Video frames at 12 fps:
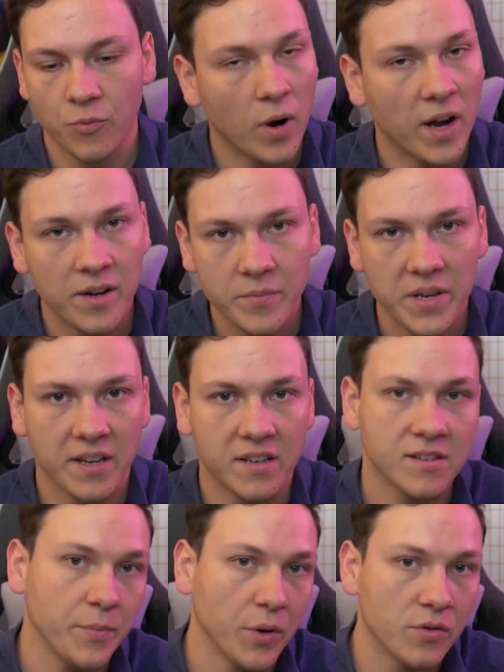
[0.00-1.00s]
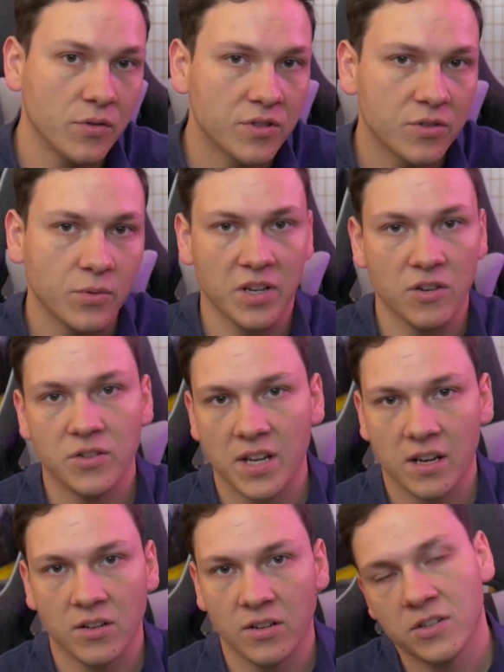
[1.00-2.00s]
one, be exposed to a new
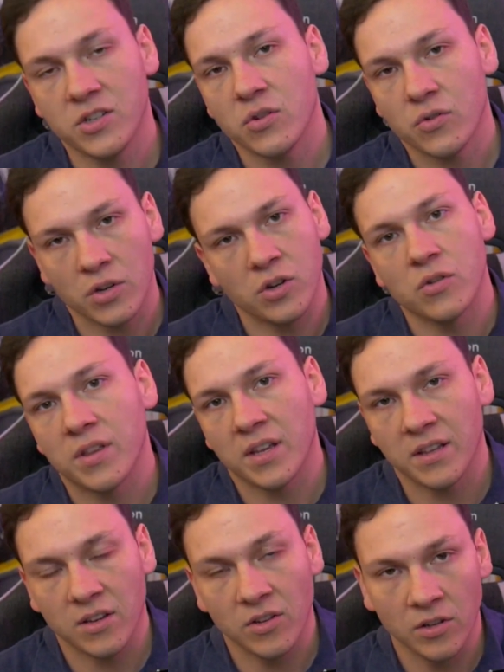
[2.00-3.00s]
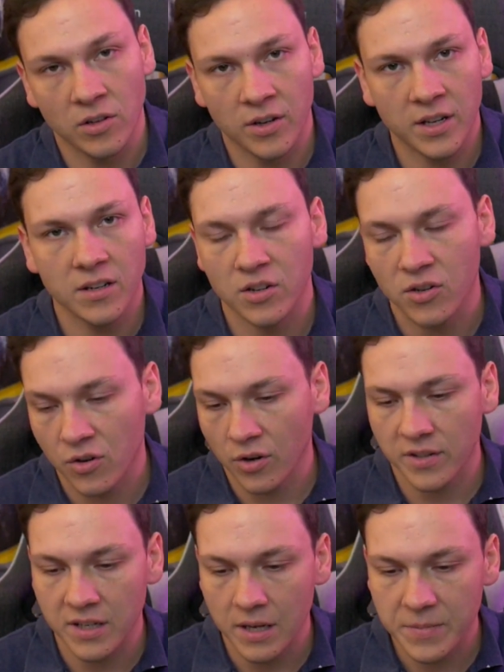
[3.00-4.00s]
technology or new thing that you're learning, new
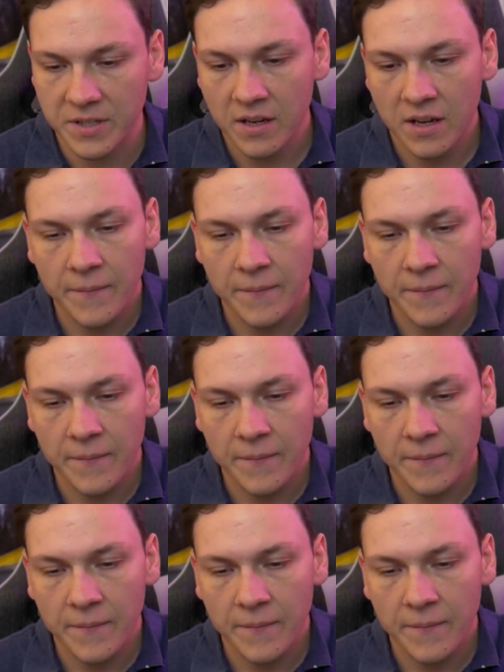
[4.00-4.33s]
concepts,